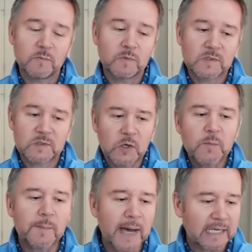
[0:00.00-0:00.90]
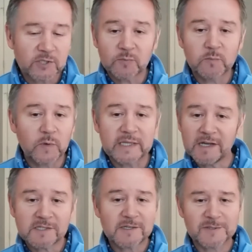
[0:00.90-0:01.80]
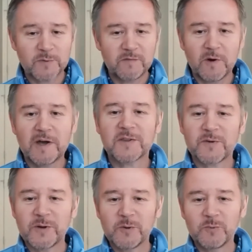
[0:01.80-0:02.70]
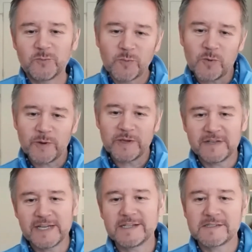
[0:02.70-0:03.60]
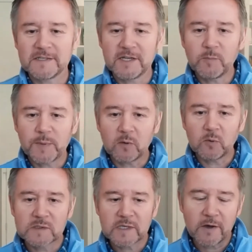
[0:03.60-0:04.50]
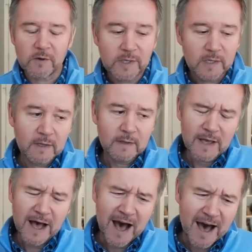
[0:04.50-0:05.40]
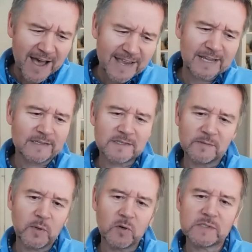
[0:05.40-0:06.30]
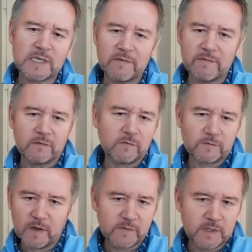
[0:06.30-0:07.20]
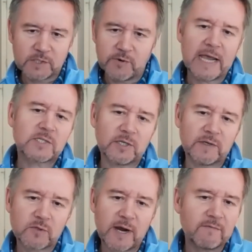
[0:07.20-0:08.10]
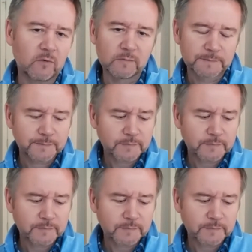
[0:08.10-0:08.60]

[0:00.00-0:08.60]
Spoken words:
super patient with us as we've worked through what we've needed to do, but also highly supportive of the direction of travel.